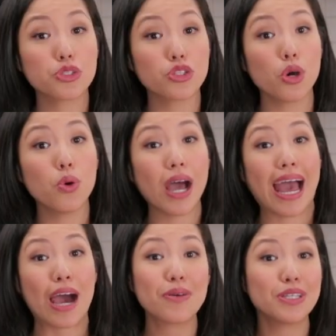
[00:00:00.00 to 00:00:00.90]
So
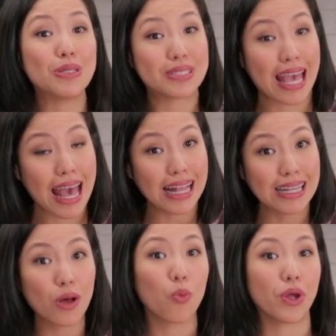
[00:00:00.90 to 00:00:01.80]
how can you
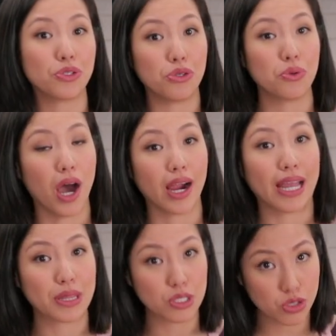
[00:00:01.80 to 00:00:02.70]
tell when you are
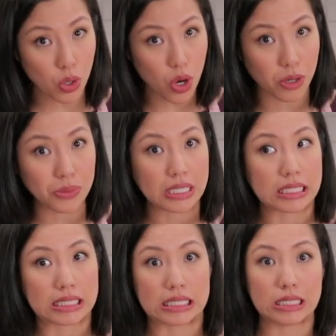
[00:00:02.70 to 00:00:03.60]
at the store
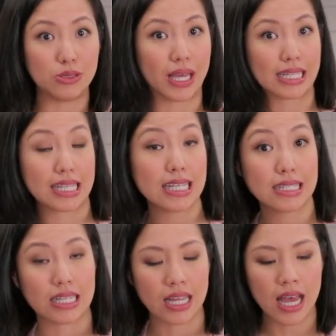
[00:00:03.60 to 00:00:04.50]
because you can't
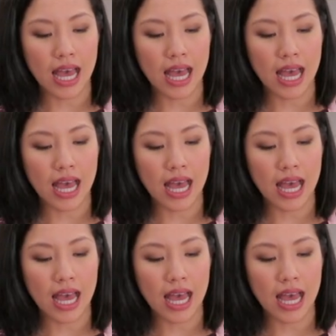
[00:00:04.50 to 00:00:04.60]
taste it?